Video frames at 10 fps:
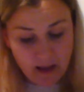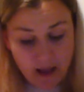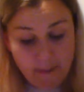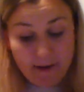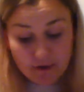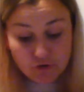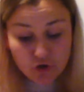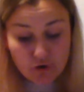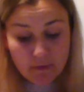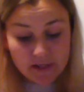About
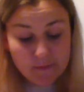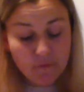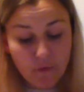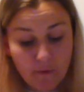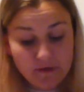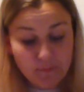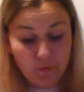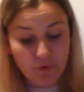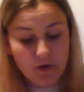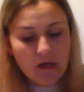2 months before I was
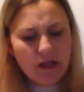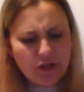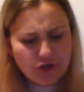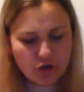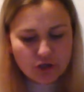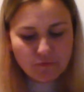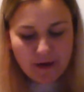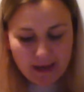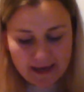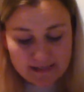born, the doctors realised